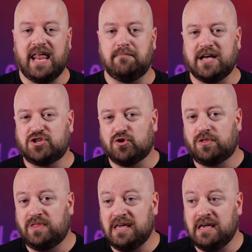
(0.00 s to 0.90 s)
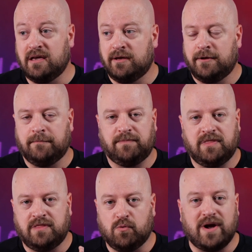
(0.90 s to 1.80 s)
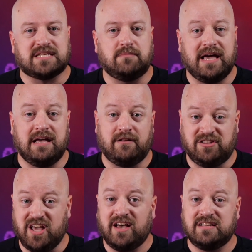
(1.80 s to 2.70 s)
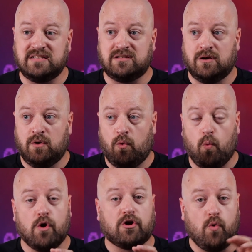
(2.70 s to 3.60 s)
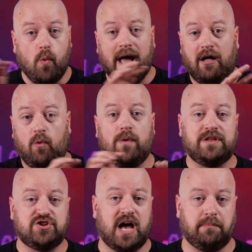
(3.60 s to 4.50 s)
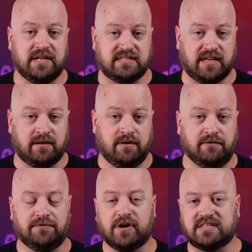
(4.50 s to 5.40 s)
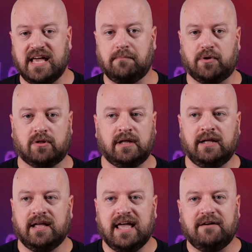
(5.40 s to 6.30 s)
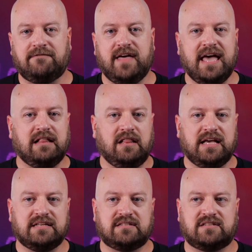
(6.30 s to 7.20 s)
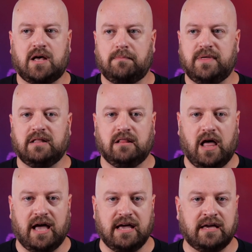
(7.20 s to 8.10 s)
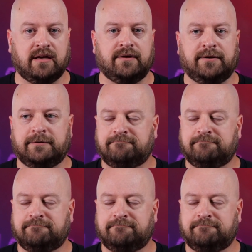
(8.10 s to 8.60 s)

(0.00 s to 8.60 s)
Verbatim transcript: and make sure that the, the resume does work well with a job listing. For example, if they list something like